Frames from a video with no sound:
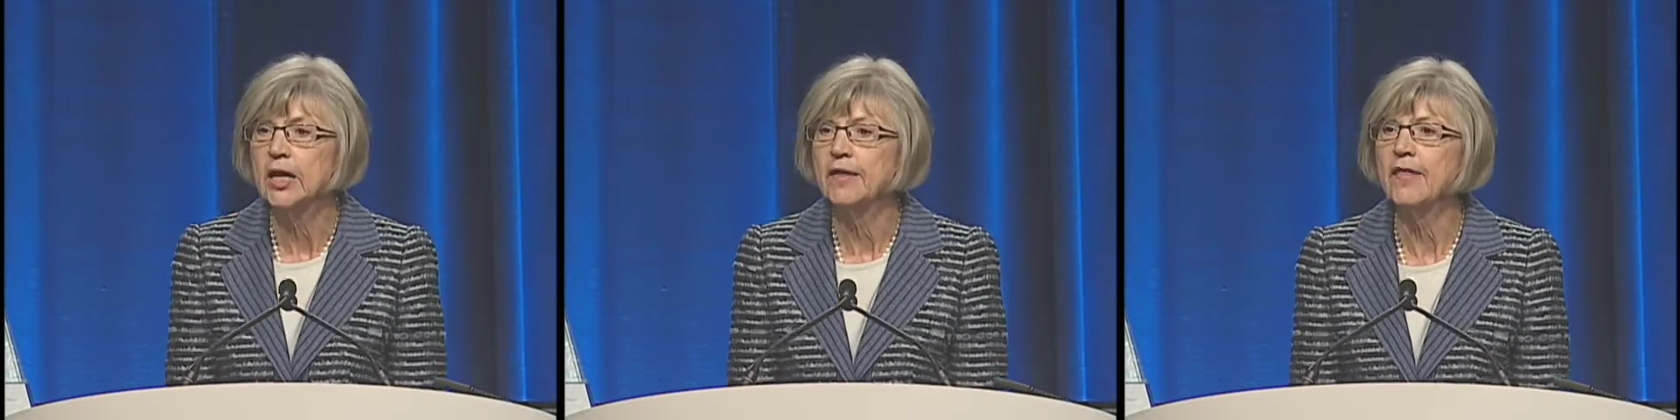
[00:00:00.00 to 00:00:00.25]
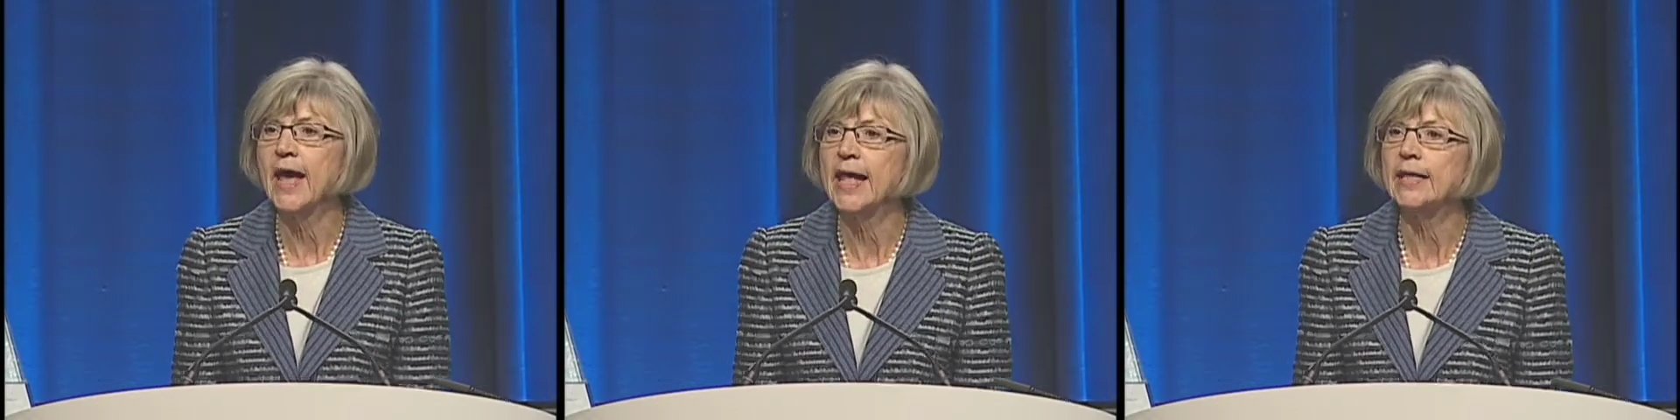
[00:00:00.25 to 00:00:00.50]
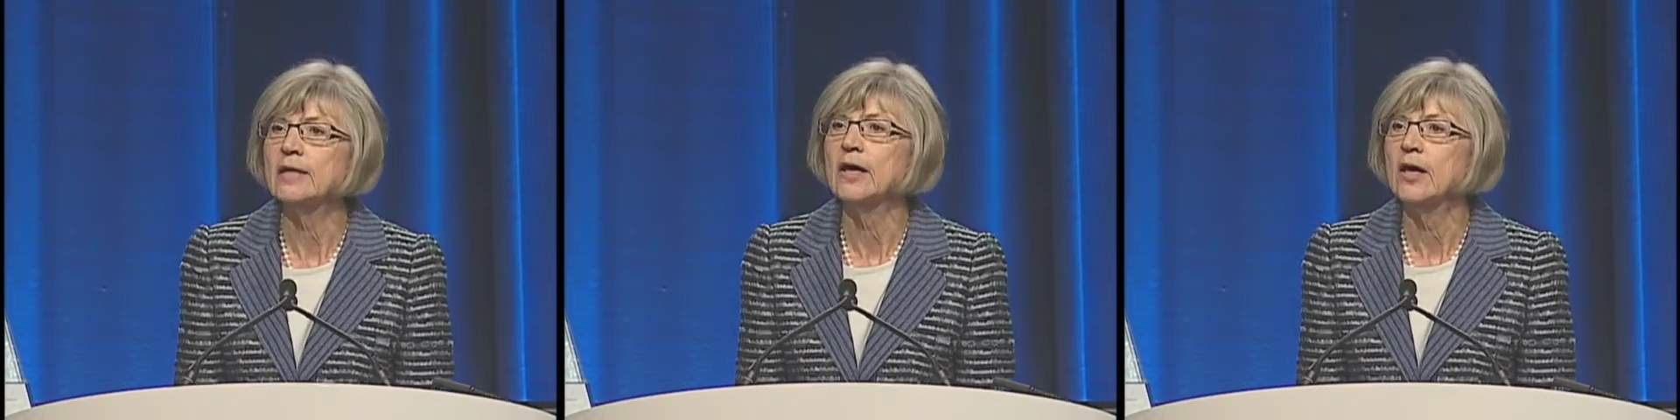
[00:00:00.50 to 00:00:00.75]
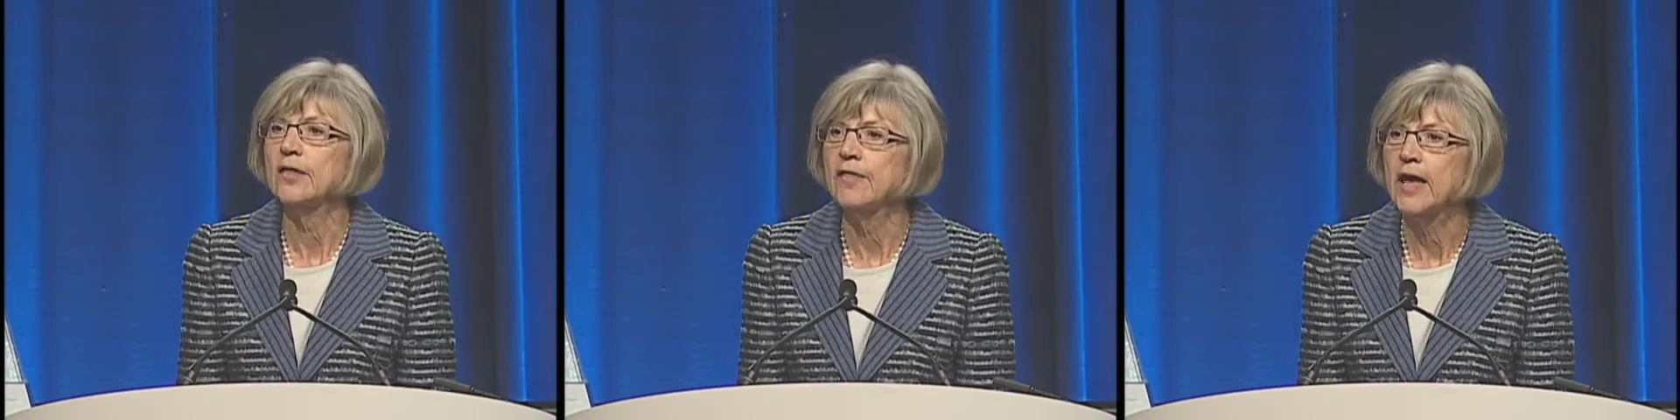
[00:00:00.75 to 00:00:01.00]
that
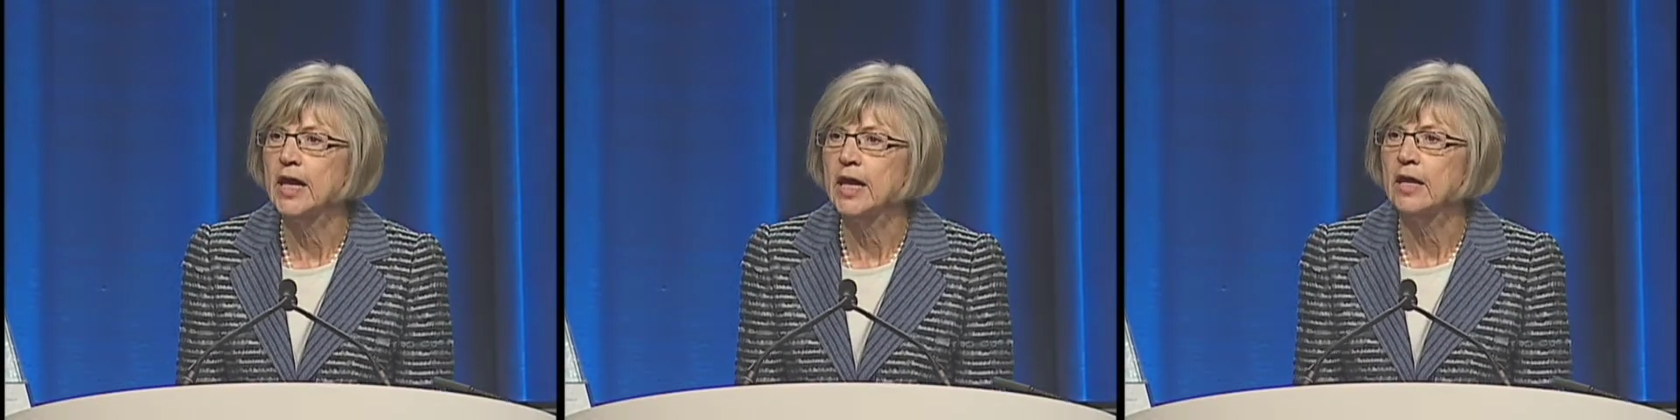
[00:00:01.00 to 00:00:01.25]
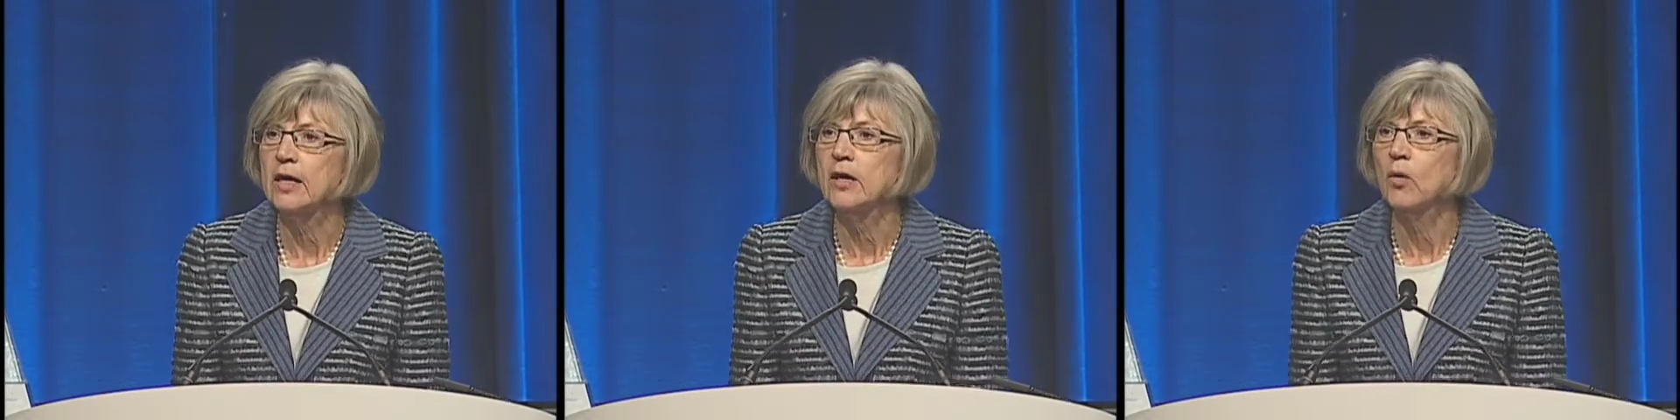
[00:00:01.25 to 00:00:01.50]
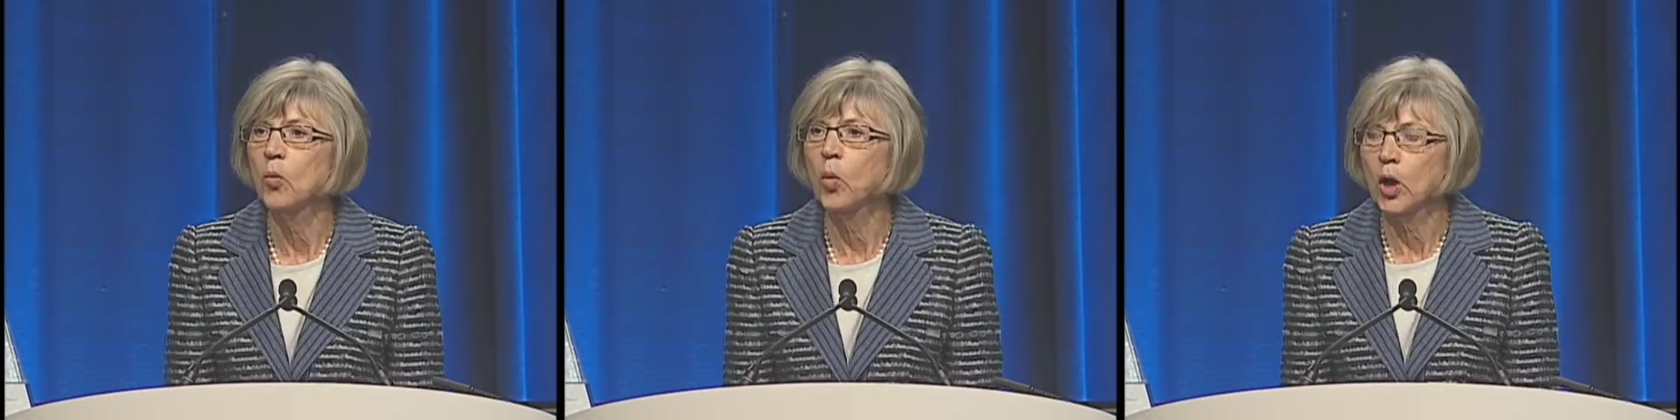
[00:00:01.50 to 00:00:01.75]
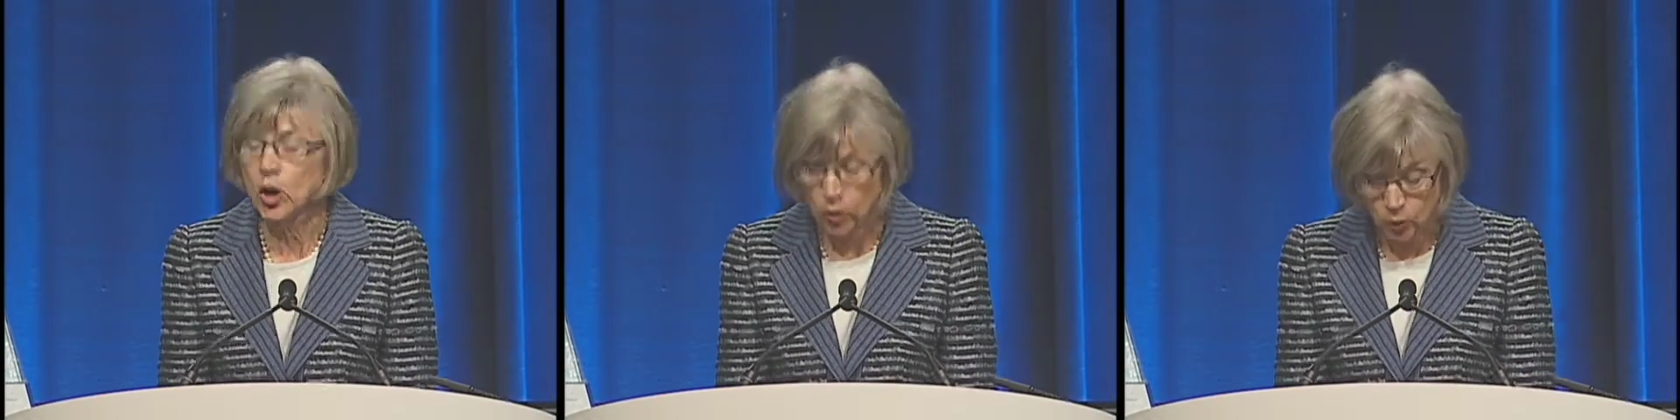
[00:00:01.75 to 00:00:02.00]
they
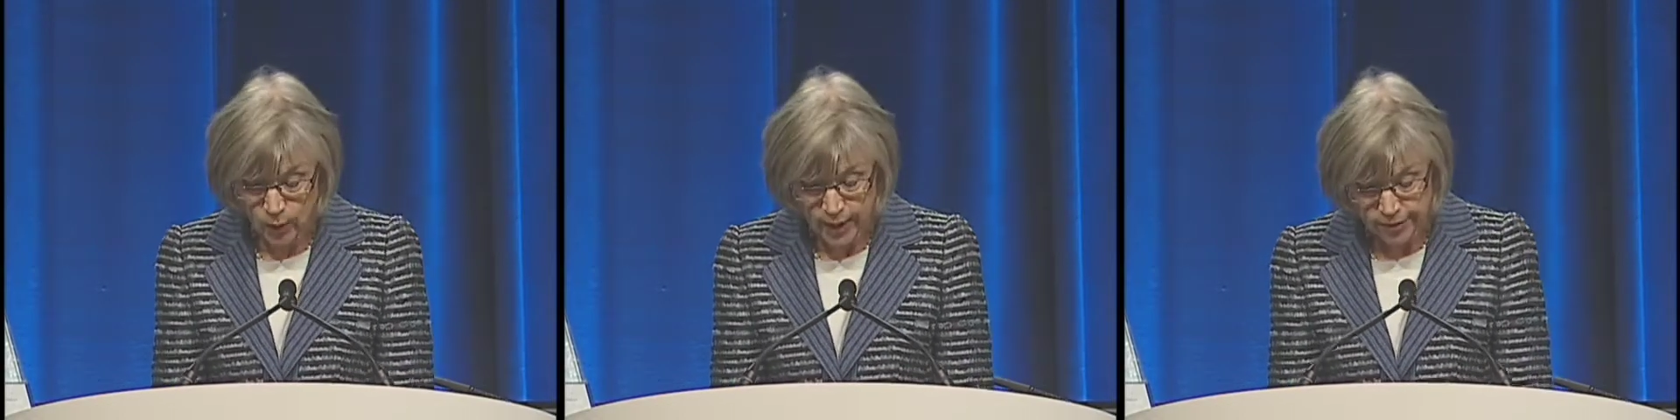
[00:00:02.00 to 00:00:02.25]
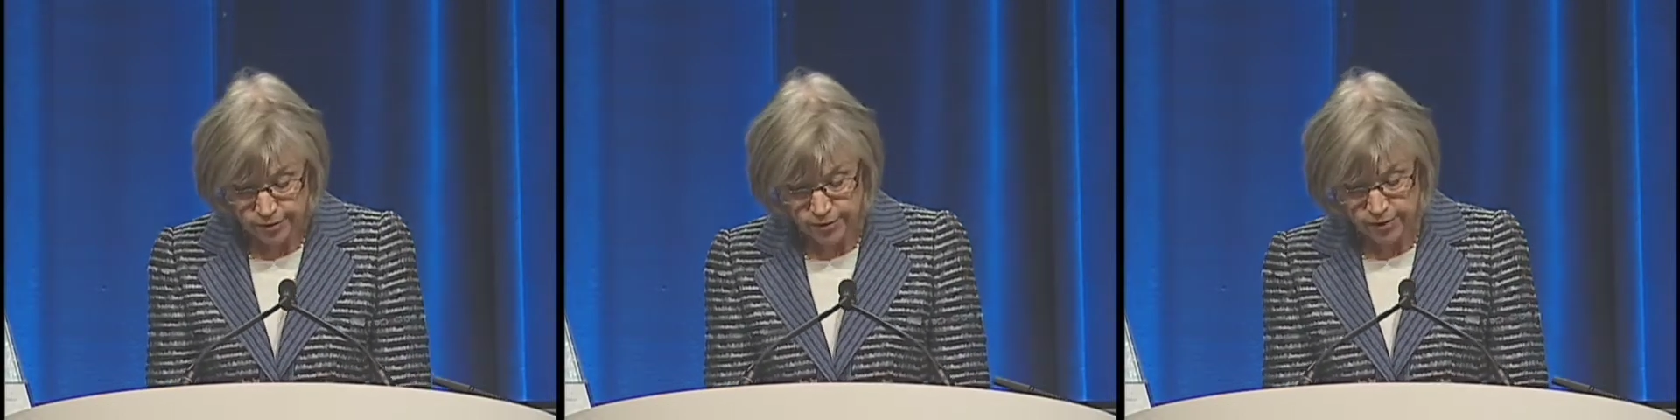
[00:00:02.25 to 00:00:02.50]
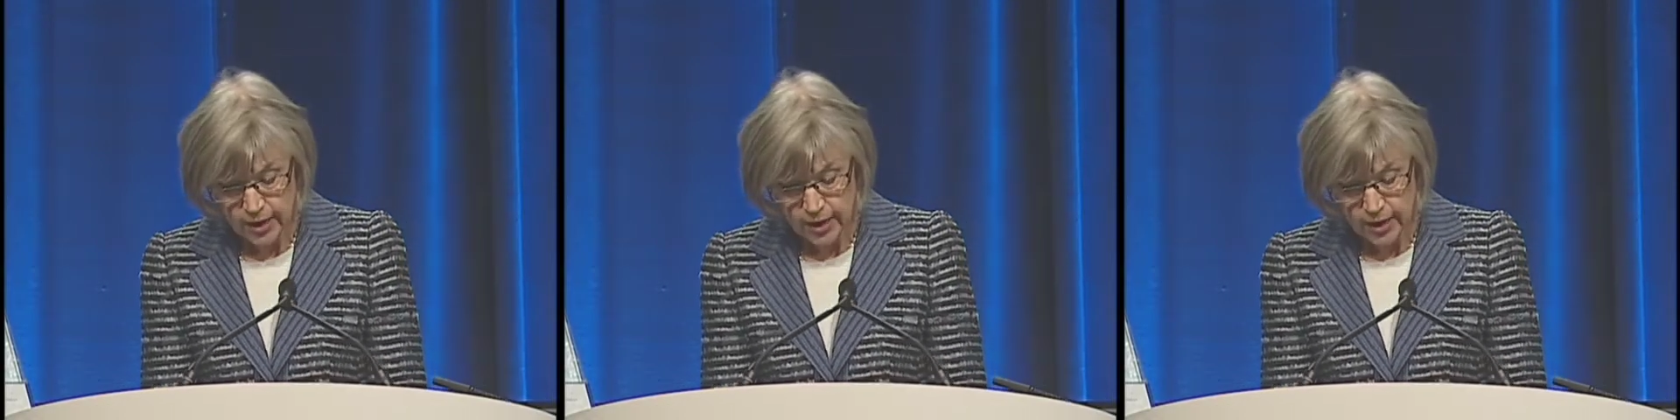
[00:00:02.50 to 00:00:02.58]
work with.